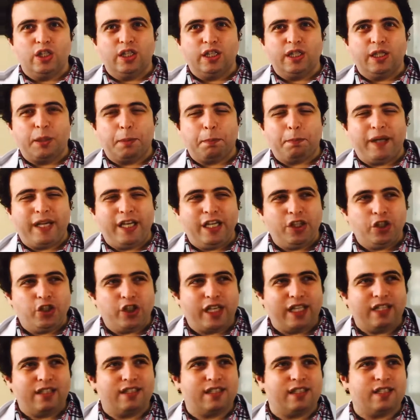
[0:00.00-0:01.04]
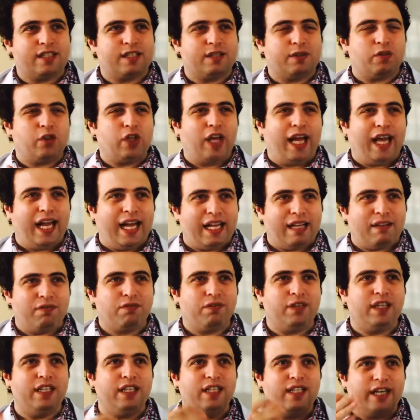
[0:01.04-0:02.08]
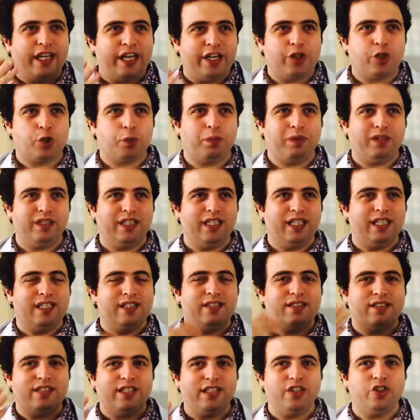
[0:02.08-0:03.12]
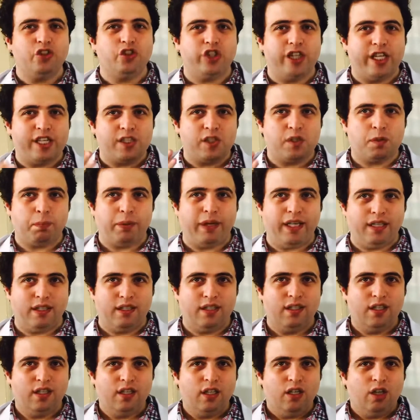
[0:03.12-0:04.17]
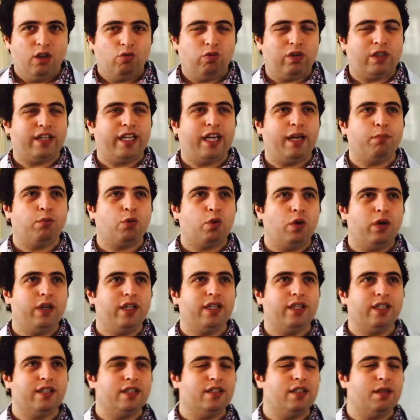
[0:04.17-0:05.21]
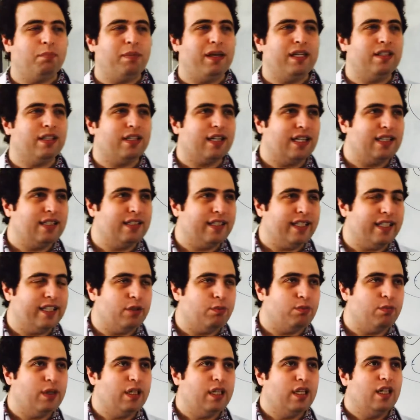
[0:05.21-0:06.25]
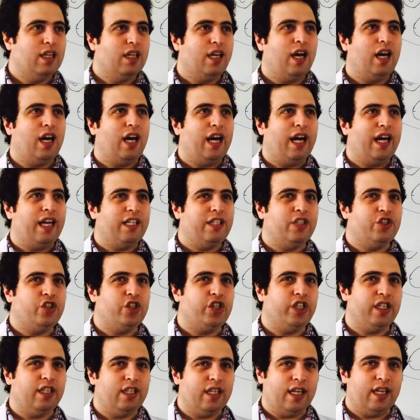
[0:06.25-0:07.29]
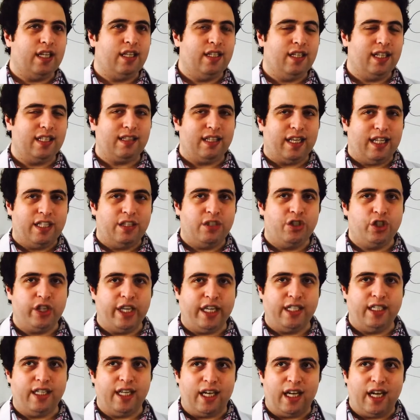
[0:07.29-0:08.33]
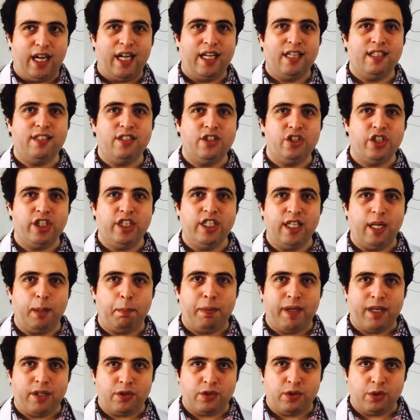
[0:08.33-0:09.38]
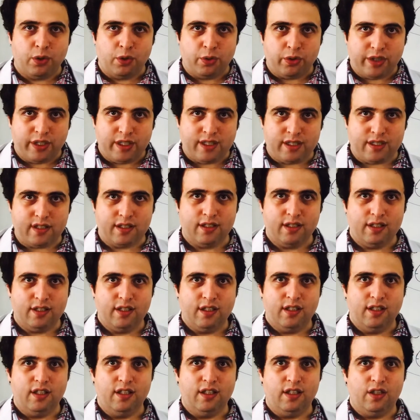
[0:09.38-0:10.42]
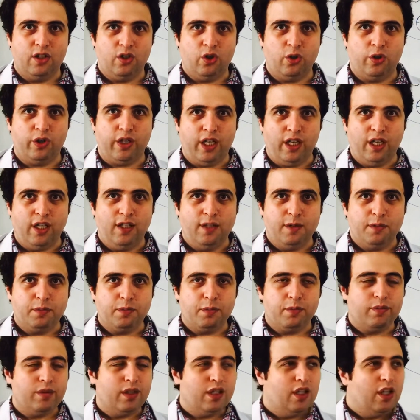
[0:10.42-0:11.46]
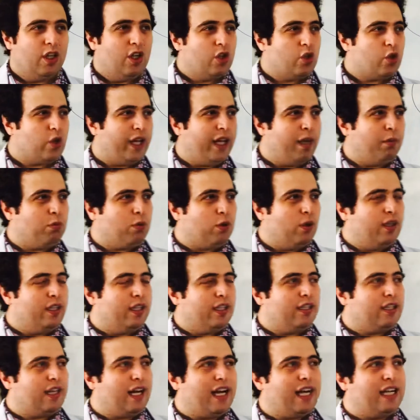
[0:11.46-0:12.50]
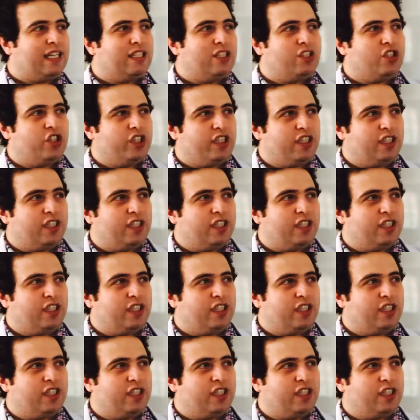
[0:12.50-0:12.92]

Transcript: Patient is experiencing chest pain. What I am calling it in the medical term? Angina, not angina. Angina pectoris. Okay? So I am calling it angina